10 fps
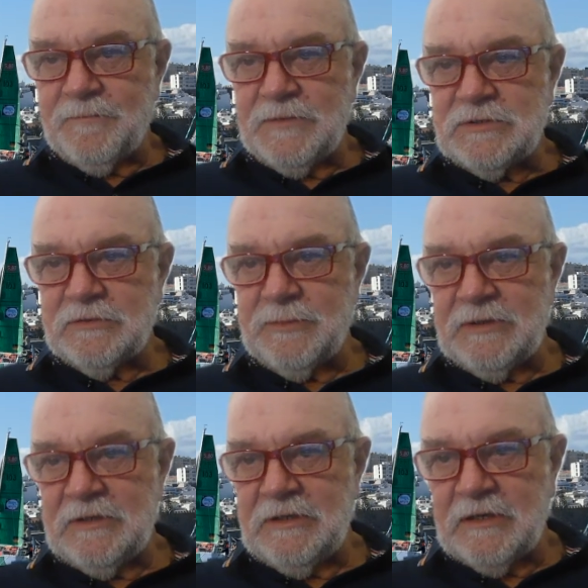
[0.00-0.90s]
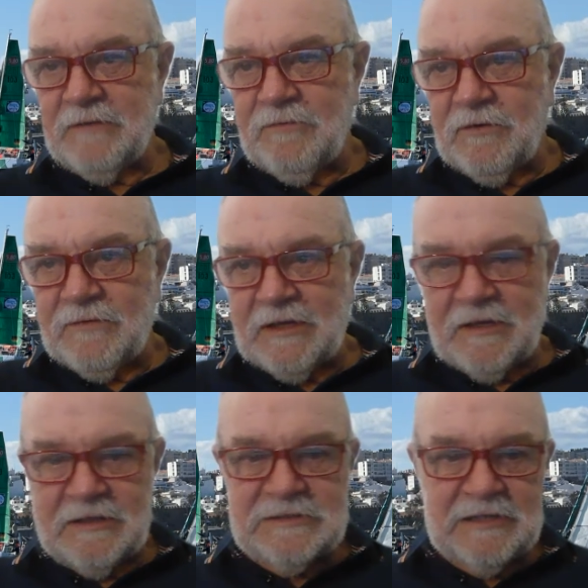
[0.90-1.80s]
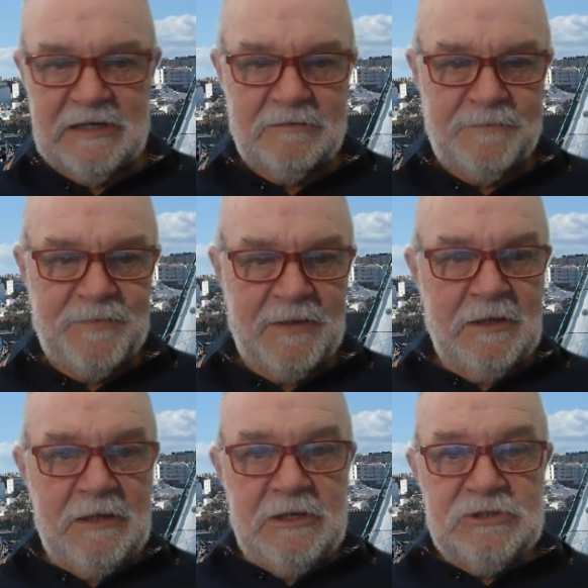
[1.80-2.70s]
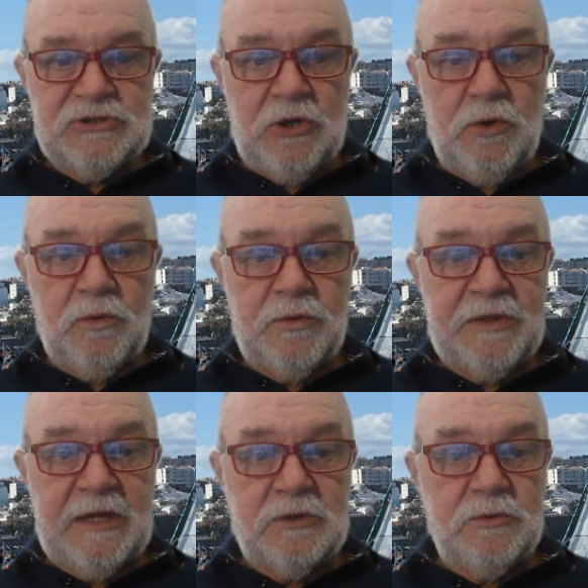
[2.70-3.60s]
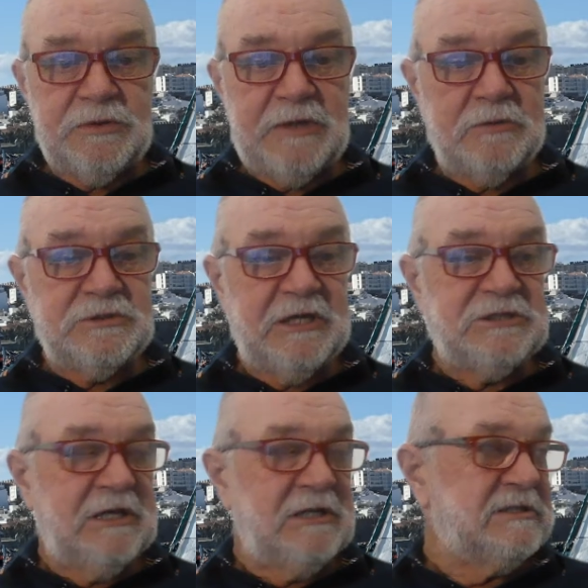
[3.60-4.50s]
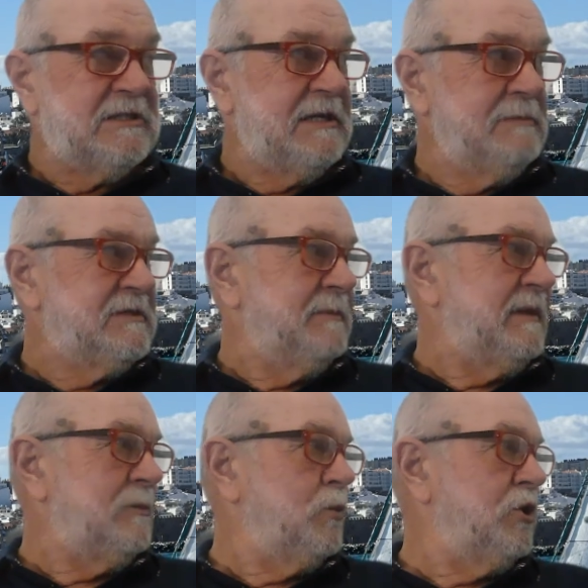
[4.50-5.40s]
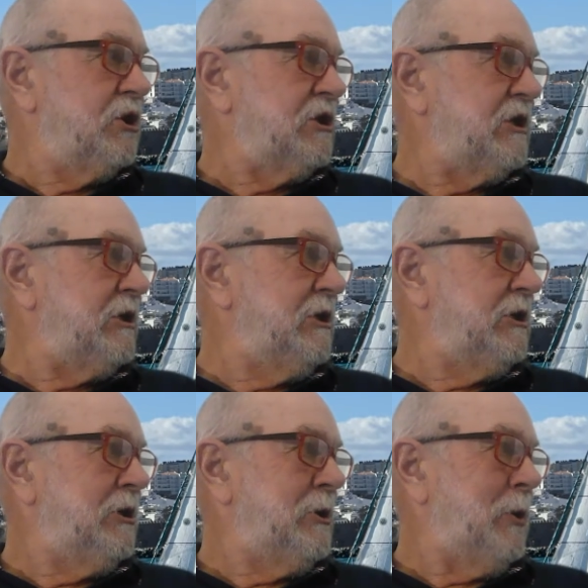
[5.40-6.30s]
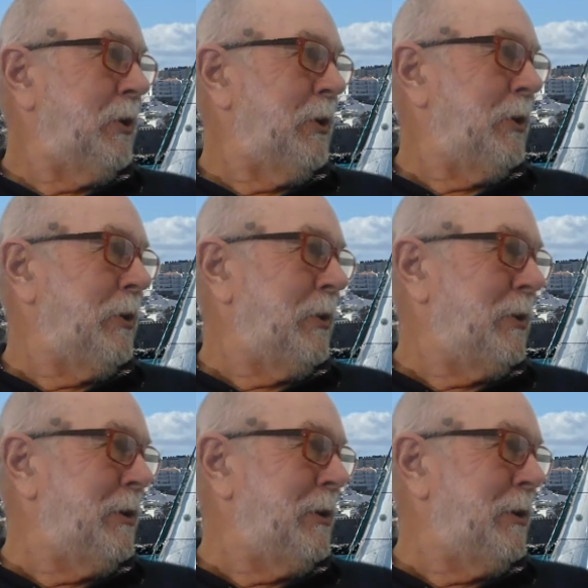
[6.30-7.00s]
she'll be getting involved with other things later on. So thank you, Jane. It seems to be working. So